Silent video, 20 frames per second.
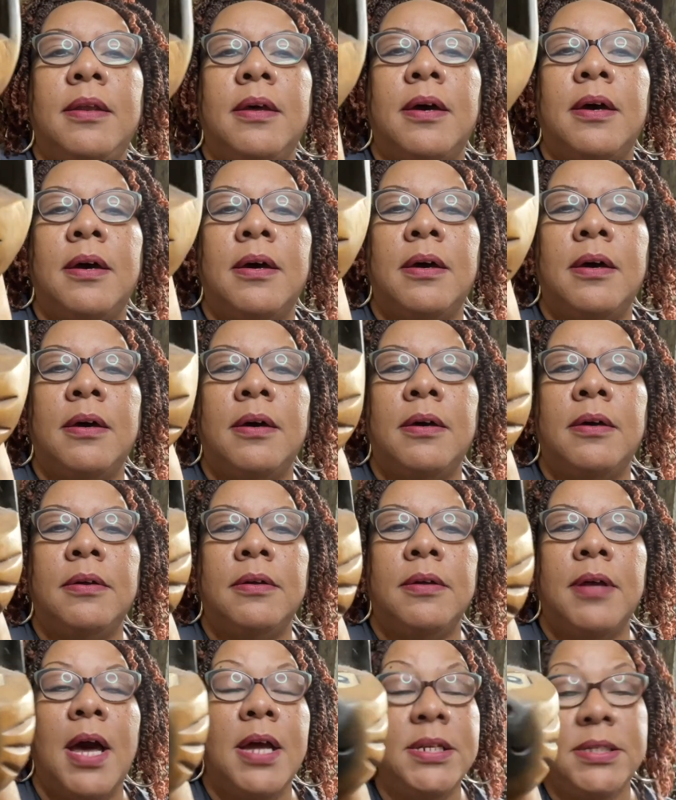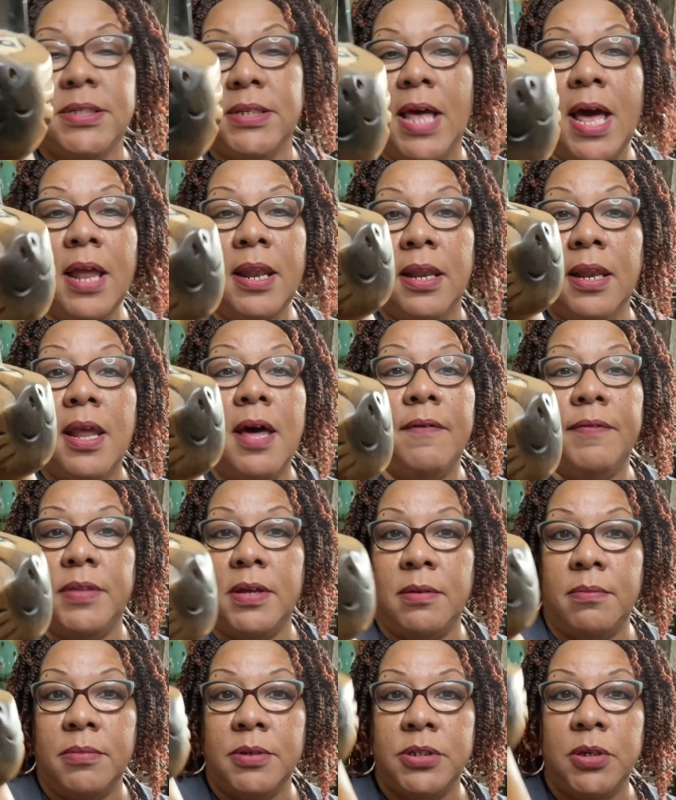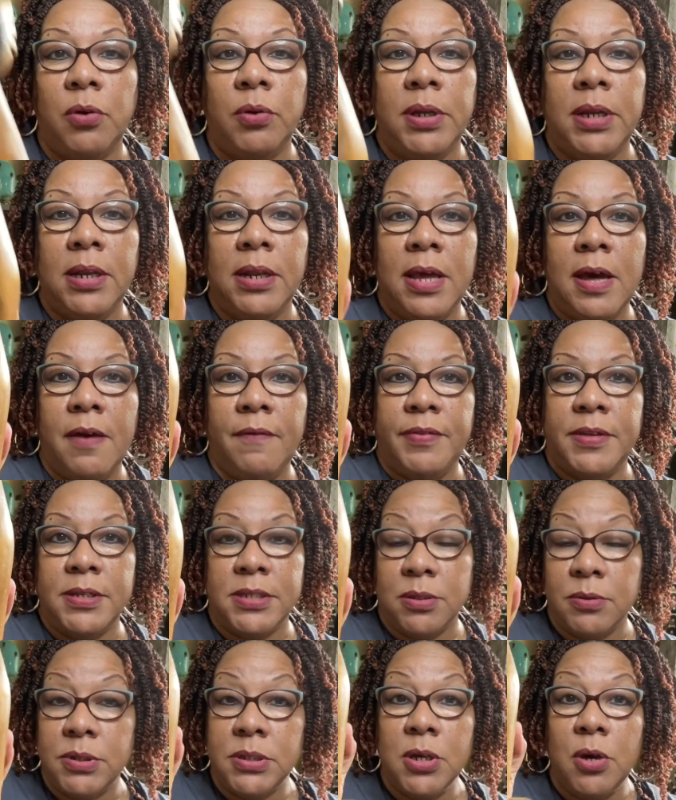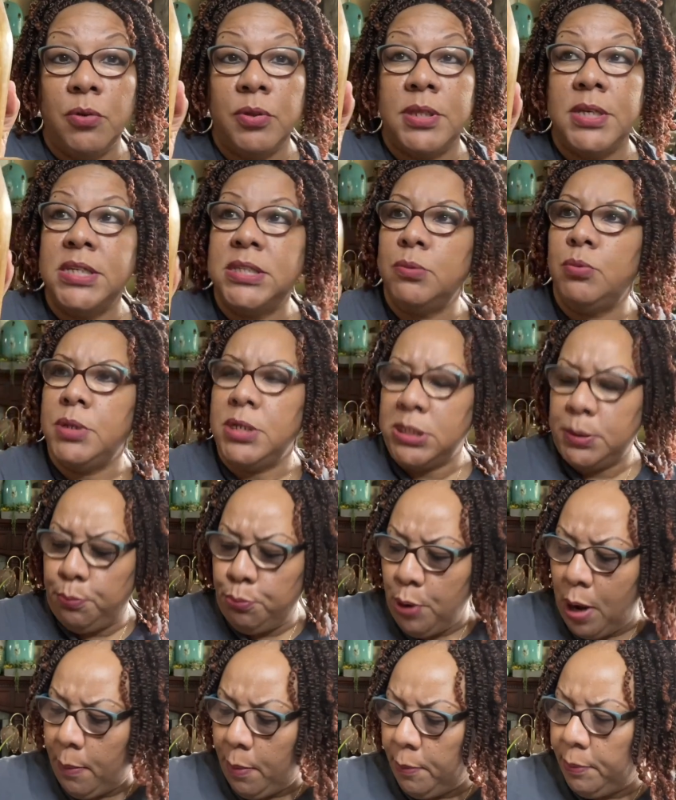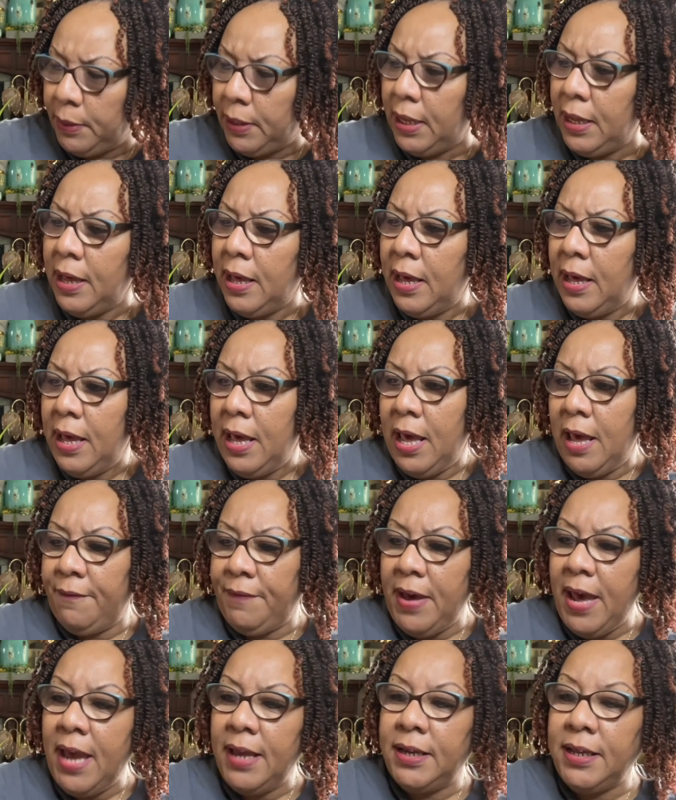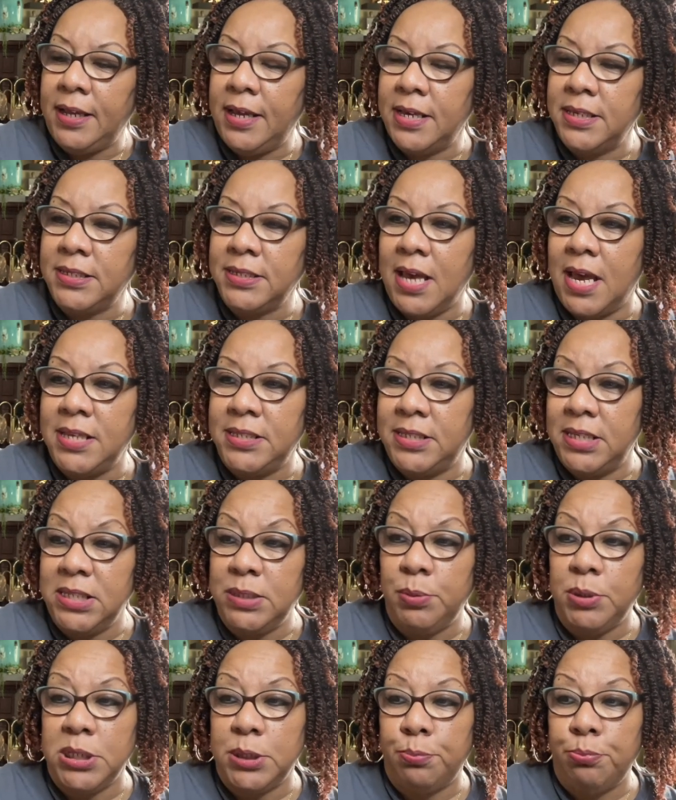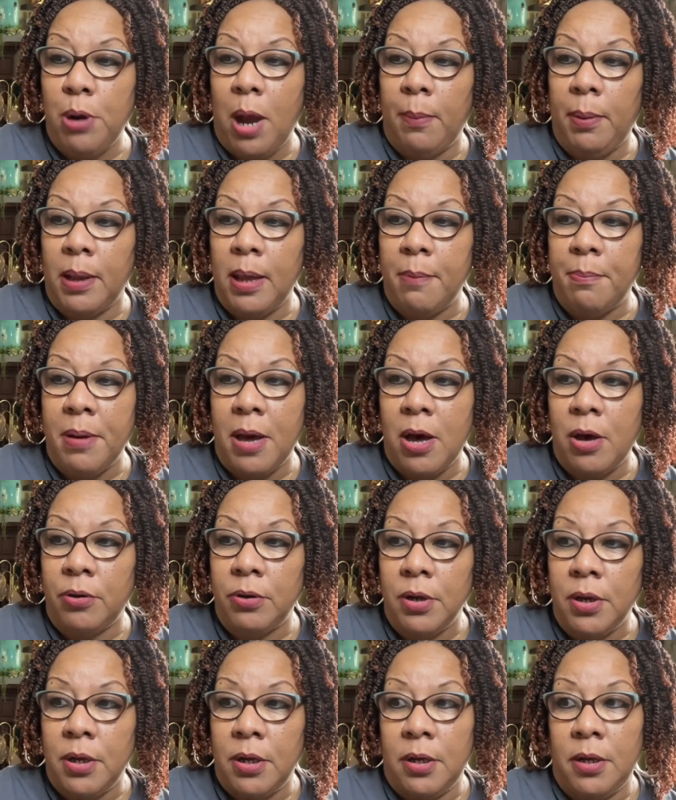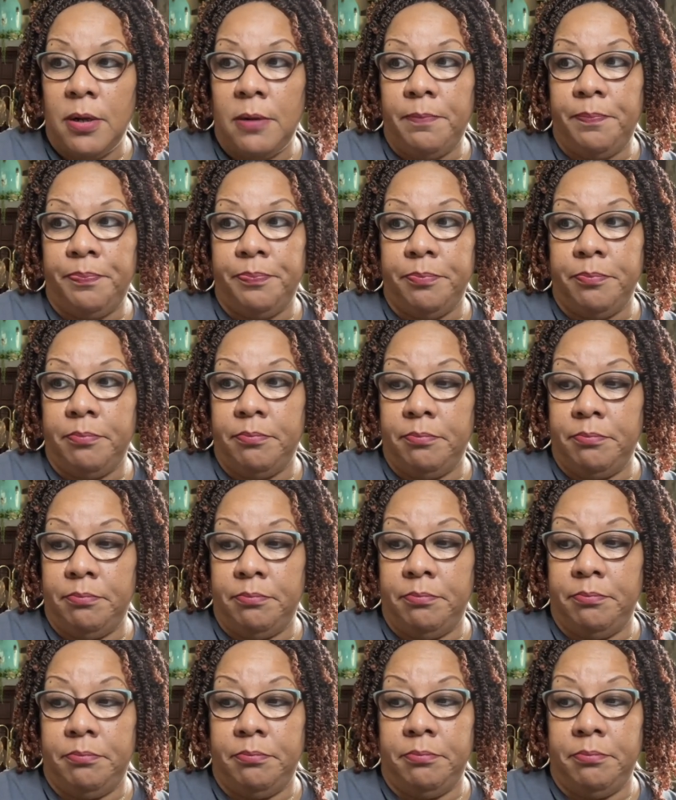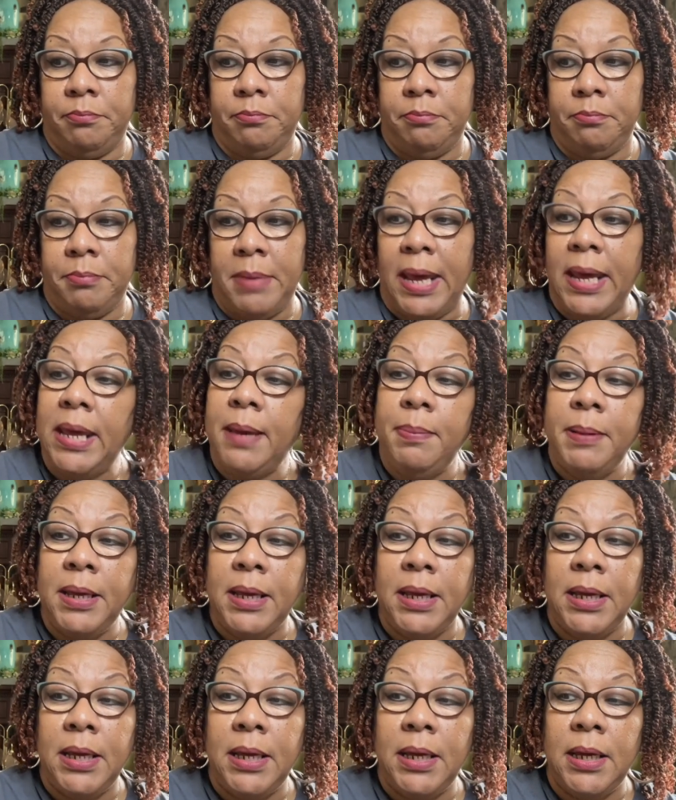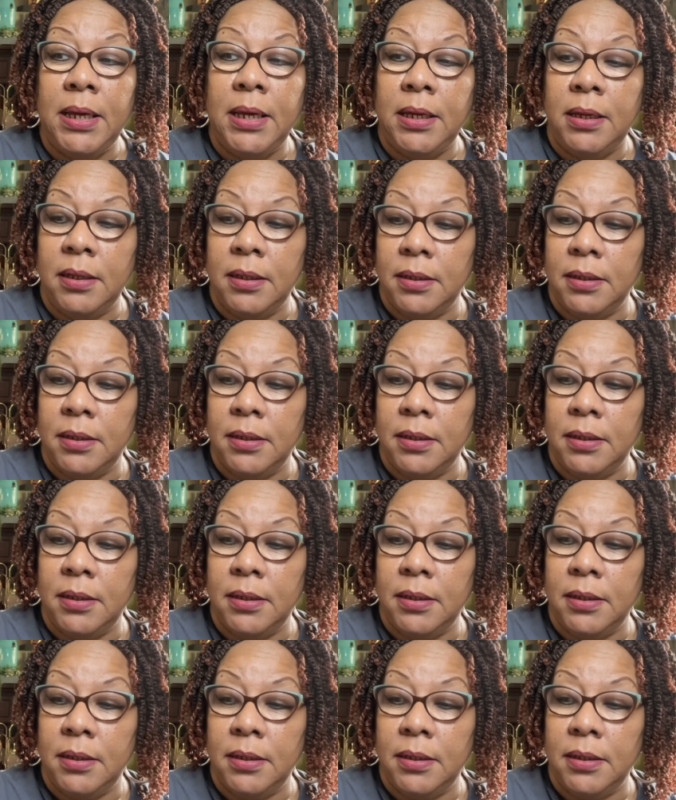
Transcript: I love them. Totally love this. And so this one is probably, if I had to guess, guys, this one is probably about maybe